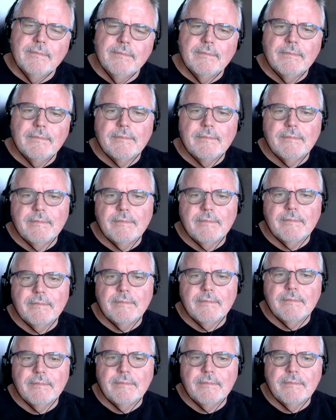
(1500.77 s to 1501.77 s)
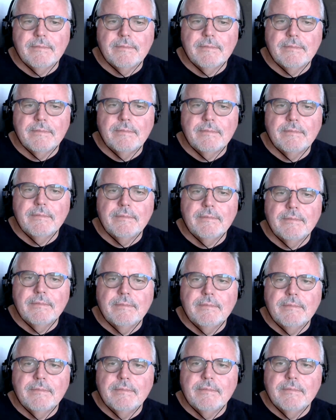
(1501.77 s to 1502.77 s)

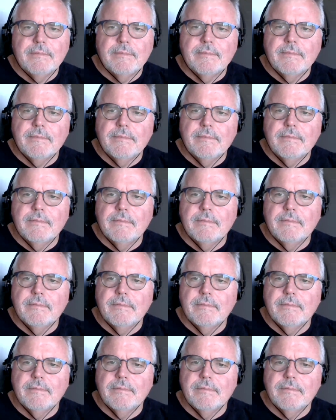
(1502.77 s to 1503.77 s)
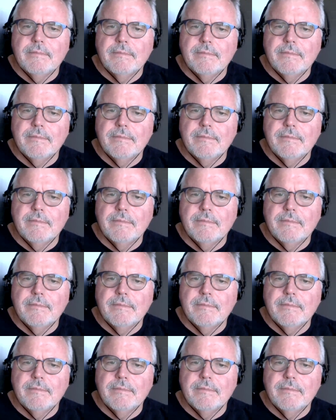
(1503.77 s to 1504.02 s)
[no speech]